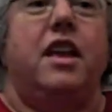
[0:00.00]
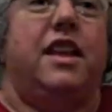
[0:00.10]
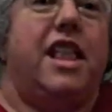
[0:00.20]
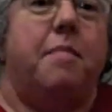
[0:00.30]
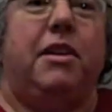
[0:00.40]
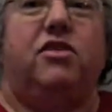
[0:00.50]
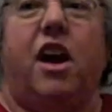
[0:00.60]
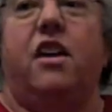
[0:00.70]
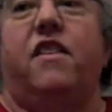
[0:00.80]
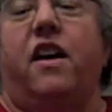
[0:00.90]
Now that may
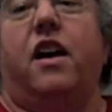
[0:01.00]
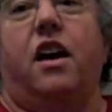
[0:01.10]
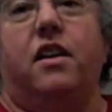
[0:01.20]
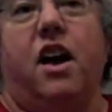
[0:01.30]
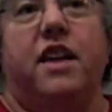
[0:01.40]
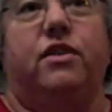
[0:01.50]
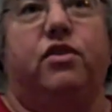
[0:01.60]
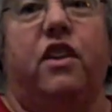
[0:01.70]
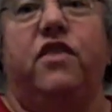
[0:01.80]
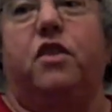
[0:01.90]
sound kind of
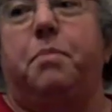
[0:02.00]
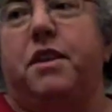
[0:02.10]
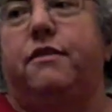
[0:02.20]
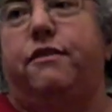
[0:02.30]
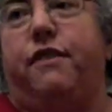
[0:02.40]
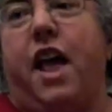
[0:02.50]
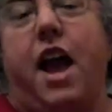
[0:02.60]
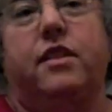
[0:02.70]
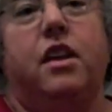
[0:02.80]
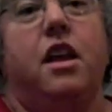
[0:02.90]
trivial, but in
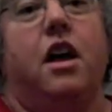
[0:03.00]
fact,